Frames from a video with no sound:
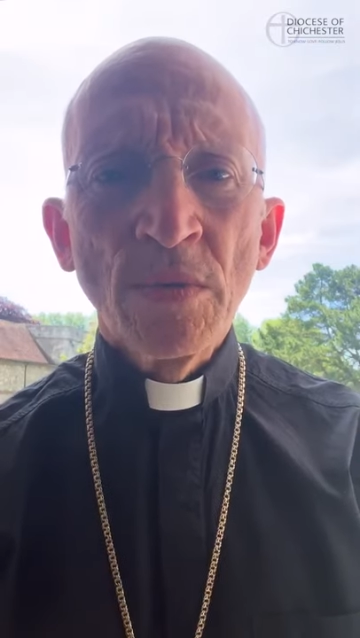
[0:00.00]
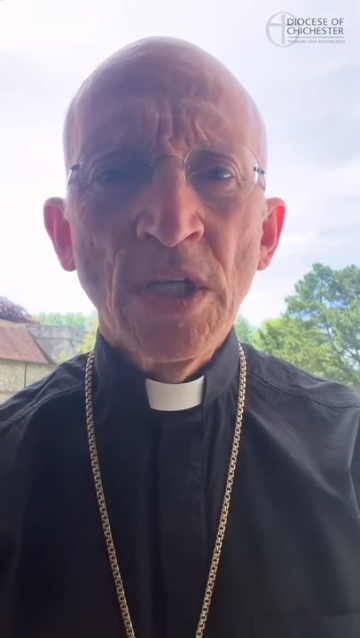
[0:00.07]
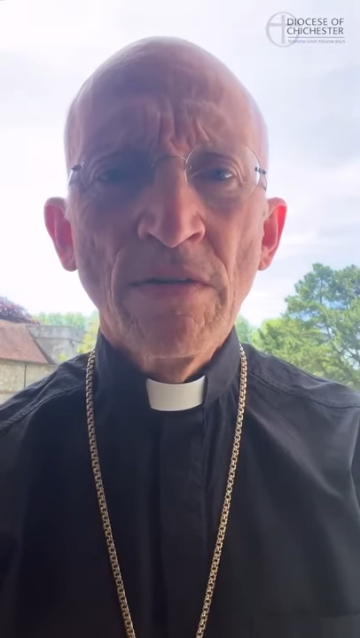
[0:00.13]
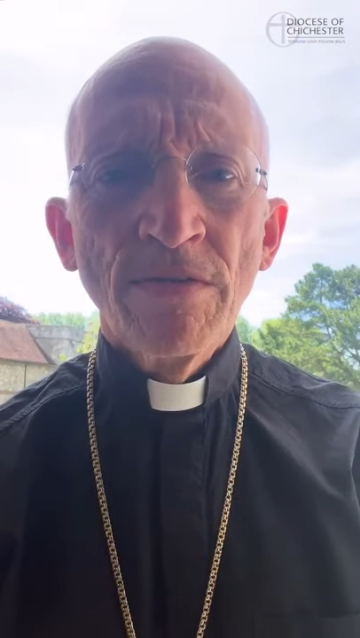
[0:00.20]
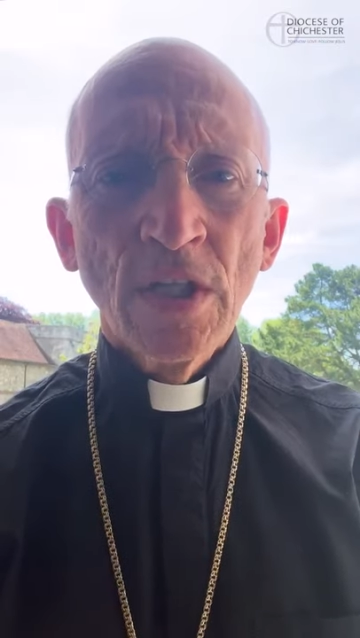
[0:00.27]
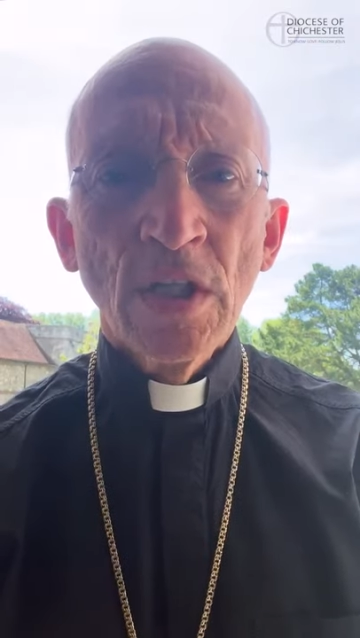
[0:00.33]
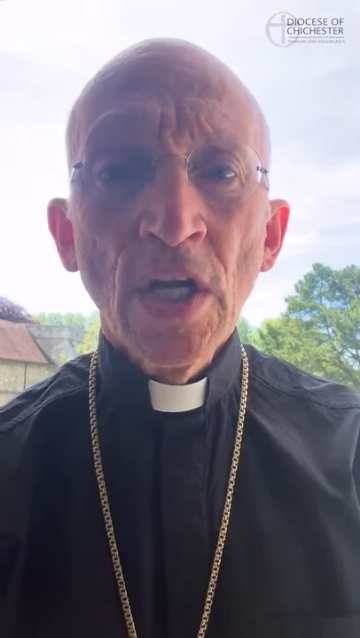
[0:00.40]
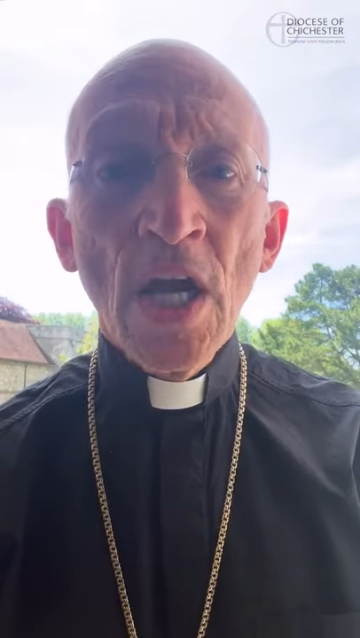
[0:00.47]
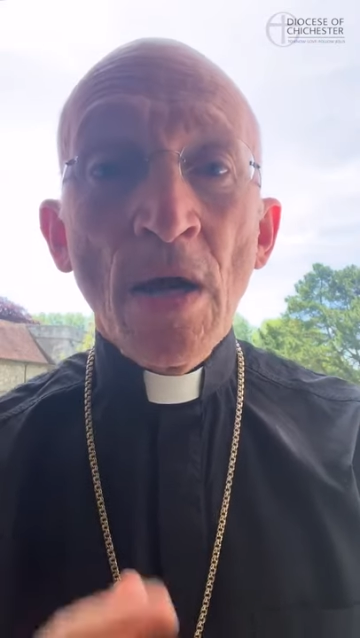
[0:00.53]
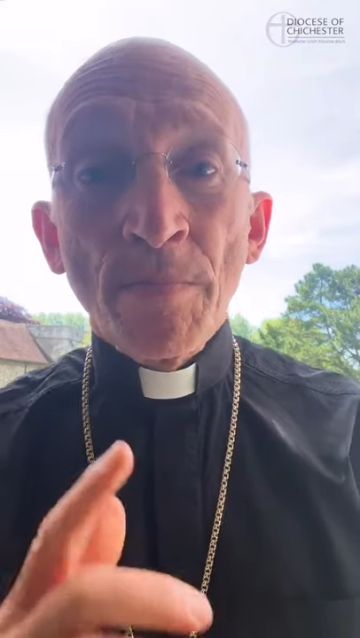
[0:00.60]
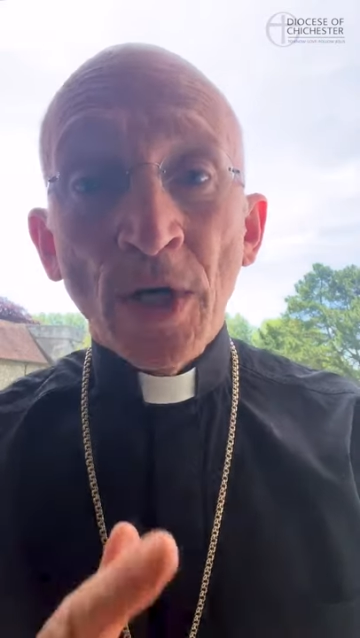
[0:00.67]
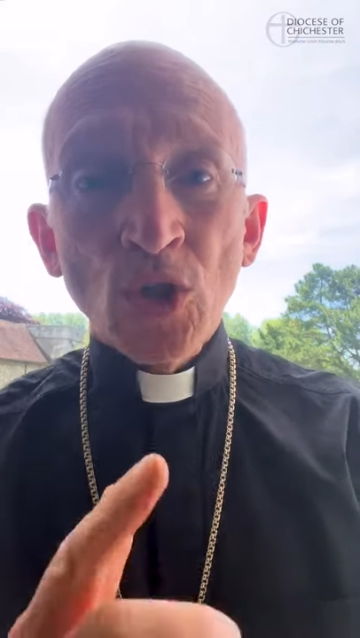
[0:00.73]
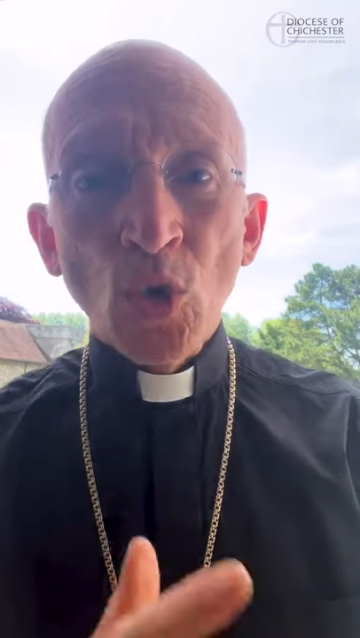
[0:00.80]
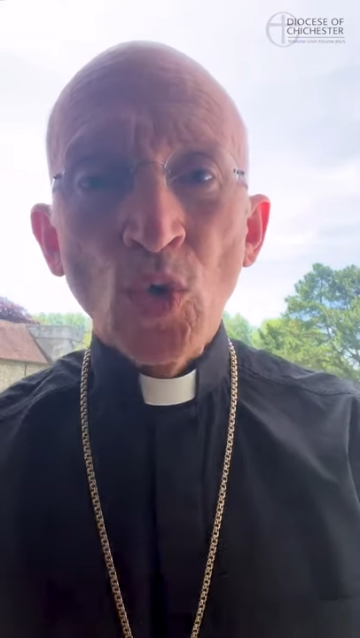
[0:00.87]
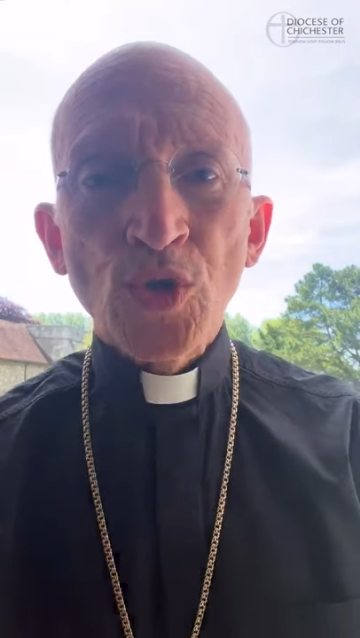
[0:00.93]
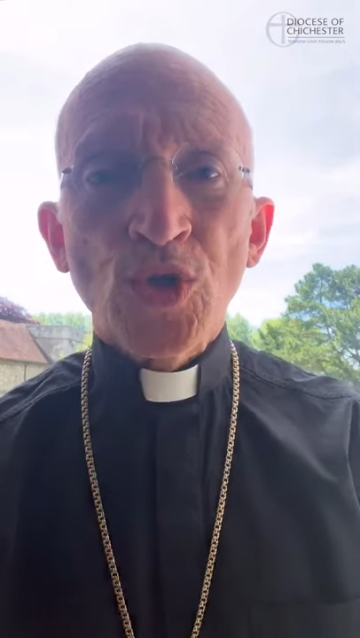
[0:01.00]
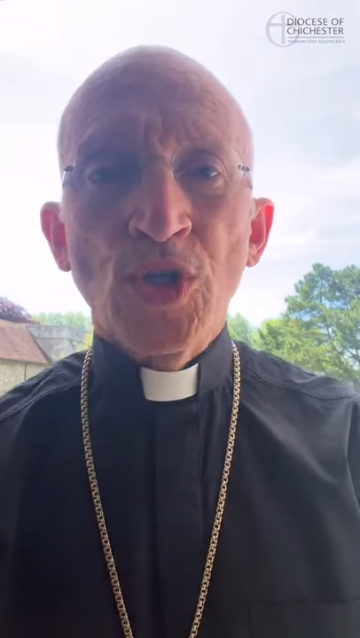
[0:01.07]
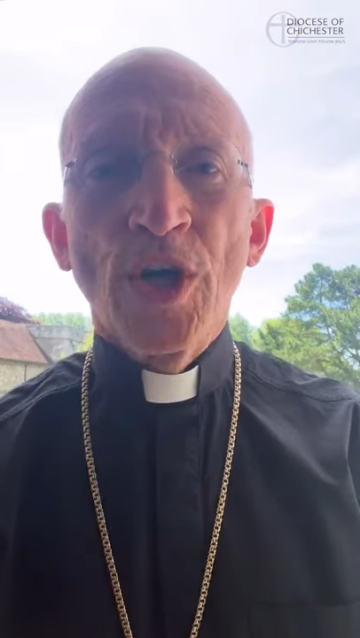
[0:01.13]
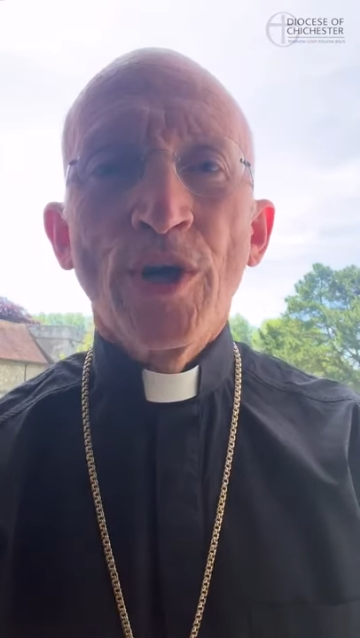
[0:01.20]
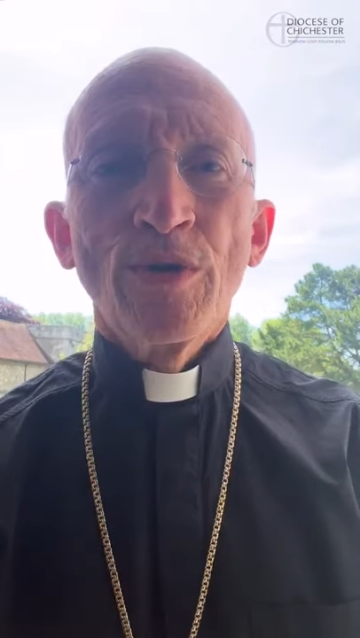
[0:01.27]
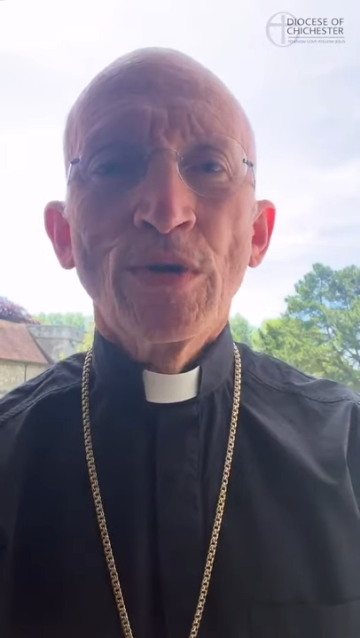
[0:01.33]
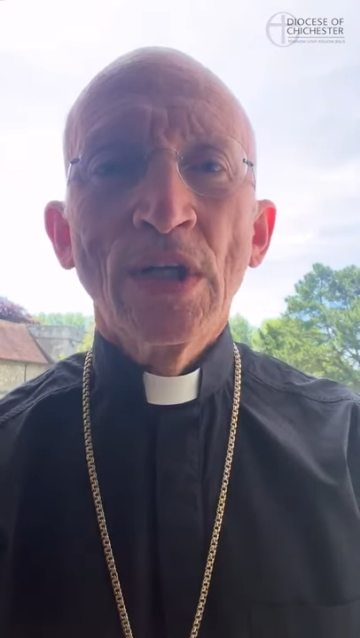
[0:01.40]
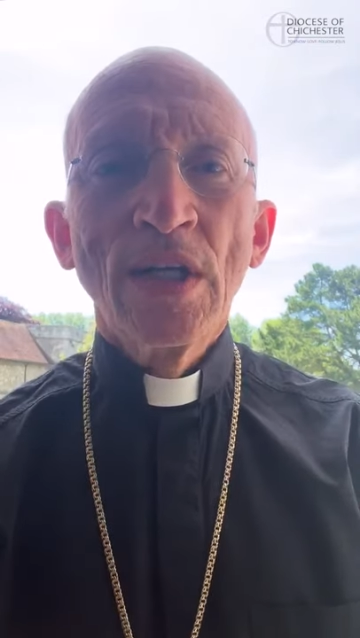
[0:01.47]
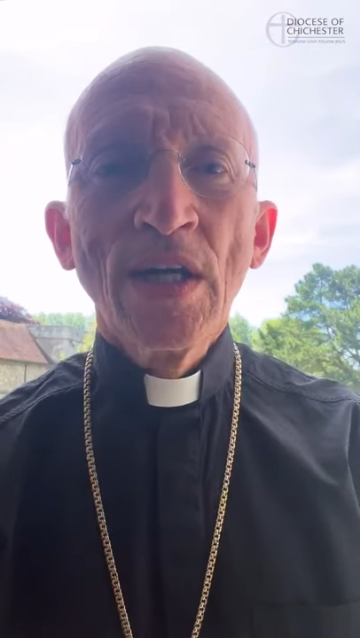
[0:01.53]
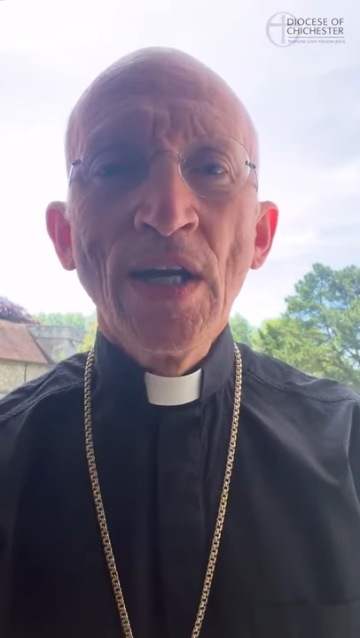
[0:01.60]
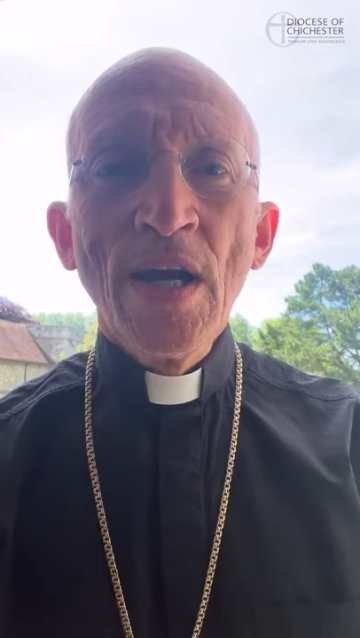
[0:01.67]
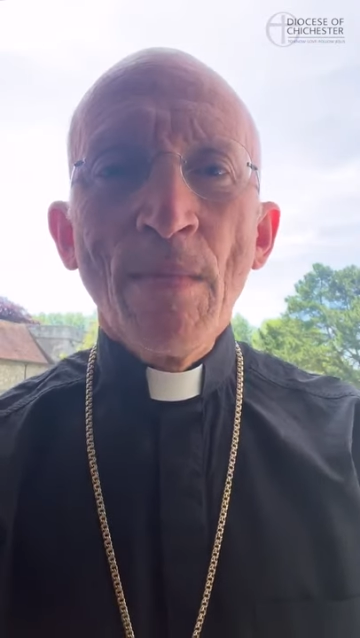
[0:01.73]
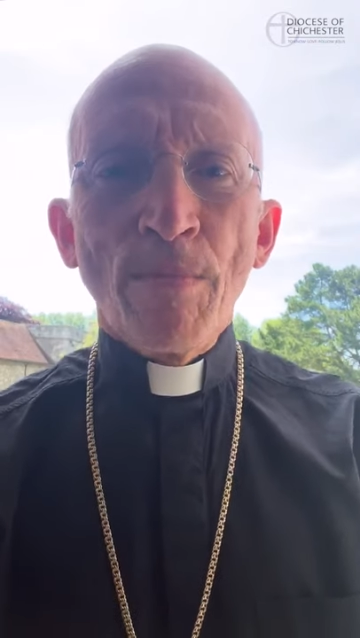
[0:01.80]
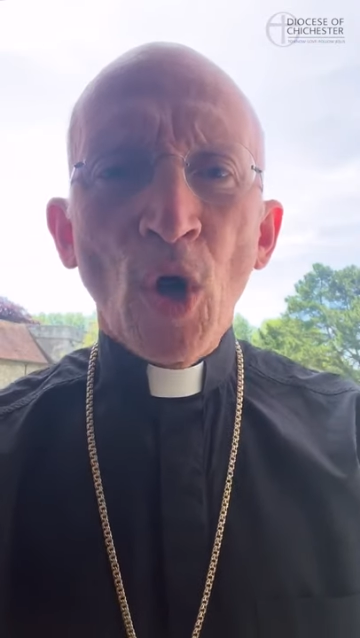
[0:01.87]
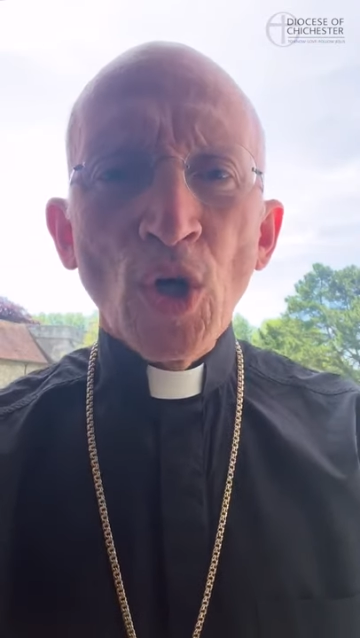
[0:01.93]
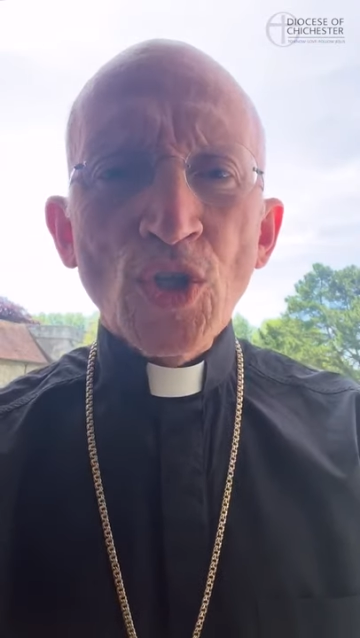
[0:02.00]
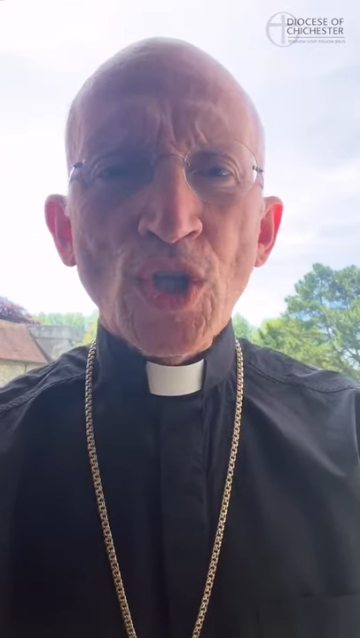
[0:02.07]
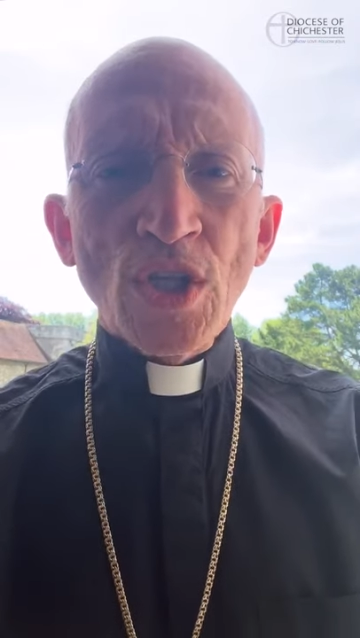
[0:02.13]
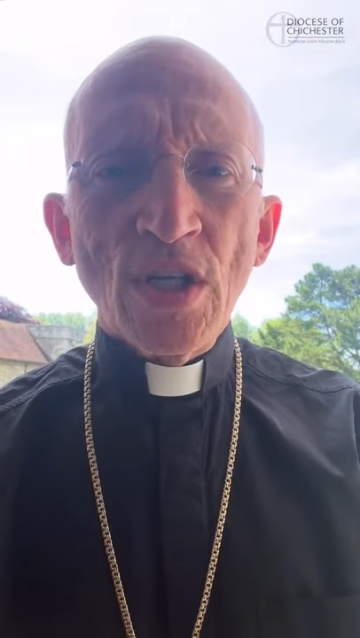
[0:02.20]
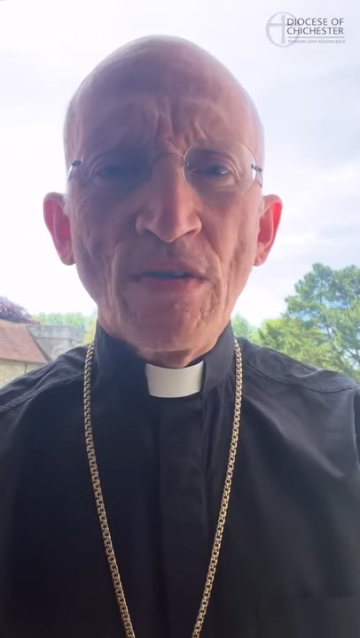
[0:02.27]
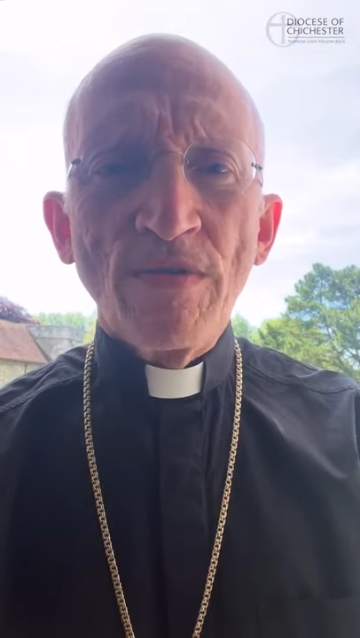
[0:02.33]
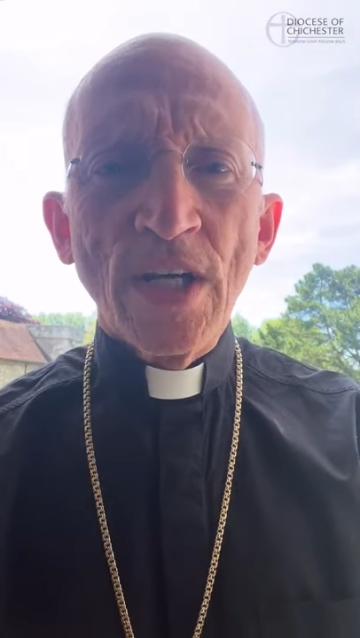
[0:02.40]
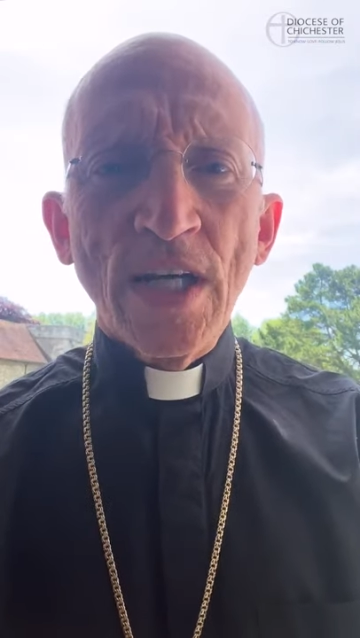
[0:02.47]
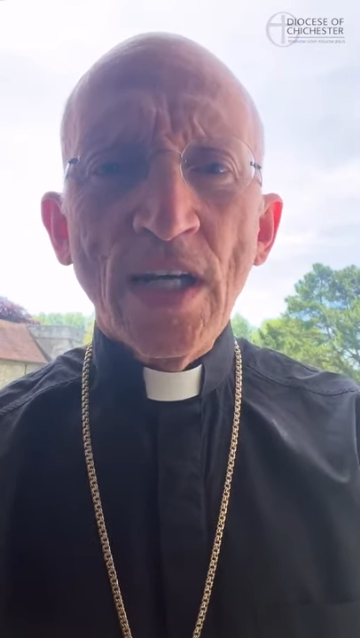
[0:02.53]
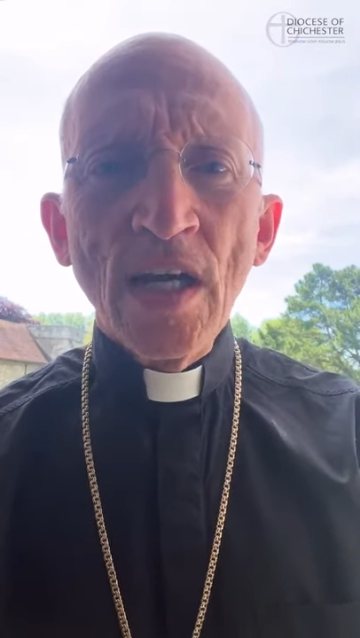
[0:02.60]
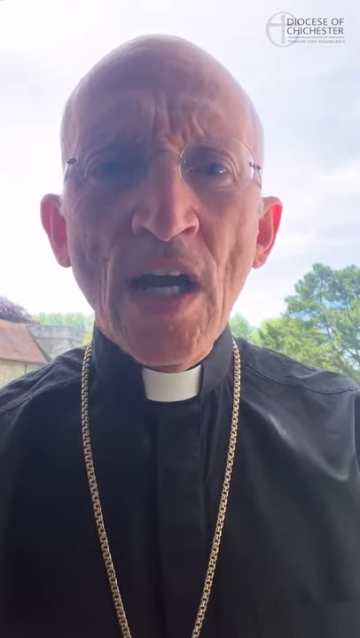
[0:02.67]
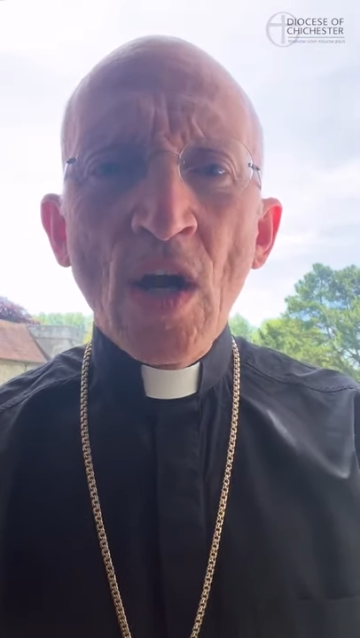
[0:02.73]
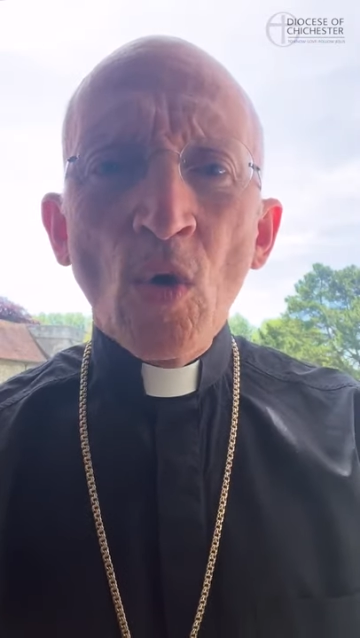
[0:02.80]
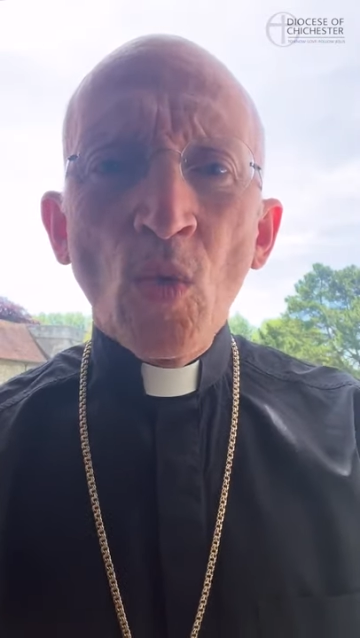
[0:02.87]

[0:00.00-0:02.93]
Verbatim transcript: evil, but also positively